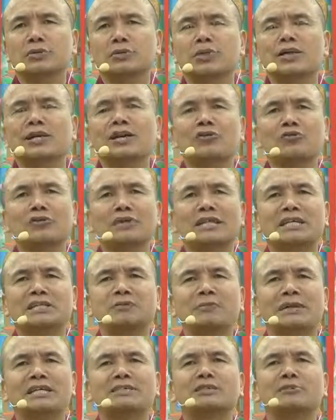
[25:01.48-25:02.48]
we can't really
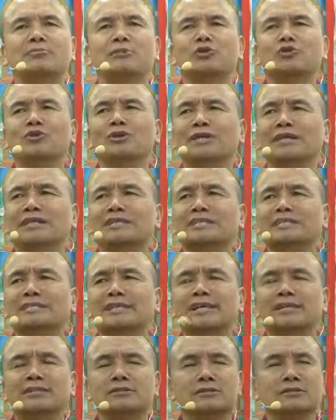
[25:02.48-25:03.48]
expect somebody to
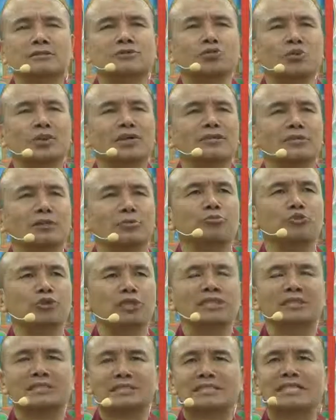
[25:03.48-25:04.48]
understand what the
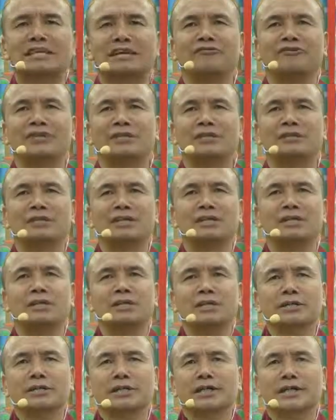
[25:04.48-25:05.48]
Buddha discovered
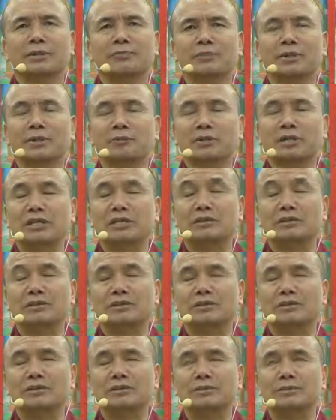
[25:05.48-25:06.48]
under
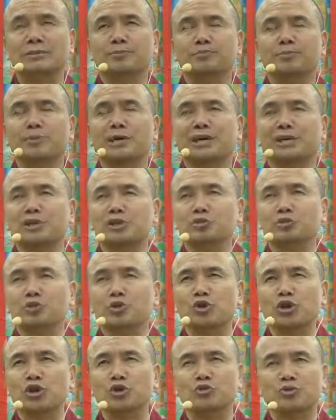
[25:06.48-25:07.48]
the
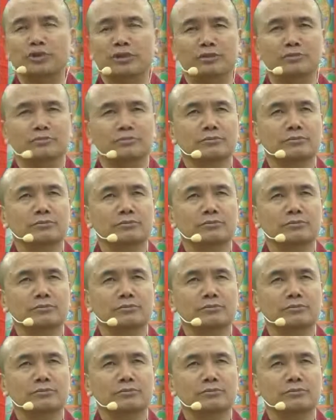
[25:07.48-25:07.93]
Bodhi tree.